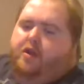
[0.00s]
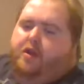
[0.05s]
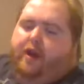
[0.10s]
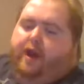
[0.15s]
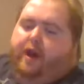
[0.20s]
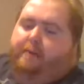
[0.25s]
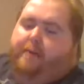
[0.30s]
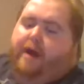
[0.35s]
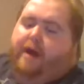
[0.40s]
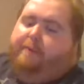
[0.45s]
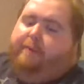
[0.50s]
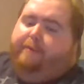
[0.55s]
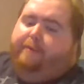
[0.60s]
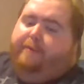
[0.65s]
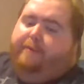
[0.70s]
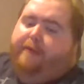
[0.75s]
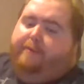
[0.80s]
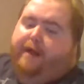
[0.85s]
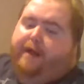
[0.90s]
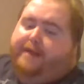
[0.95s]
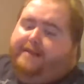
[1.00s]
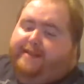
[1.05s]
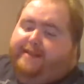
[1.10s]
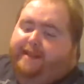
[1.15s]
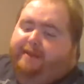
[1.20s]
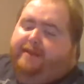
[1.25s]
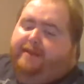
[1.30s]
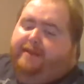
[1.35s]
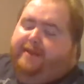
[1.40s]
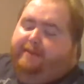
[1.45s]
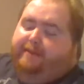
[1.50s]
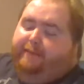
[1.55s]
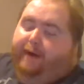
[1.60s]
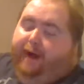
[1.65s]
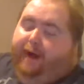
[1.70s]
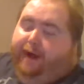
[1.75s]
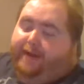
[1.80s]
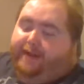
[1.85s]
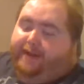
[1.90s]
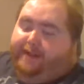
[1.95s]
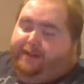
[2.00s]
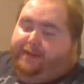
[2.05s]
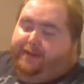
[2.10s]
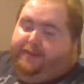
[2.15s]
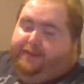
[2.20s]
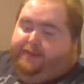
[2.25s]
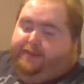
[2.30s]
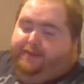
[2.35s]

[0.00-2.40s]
I'm not selling the box, dude.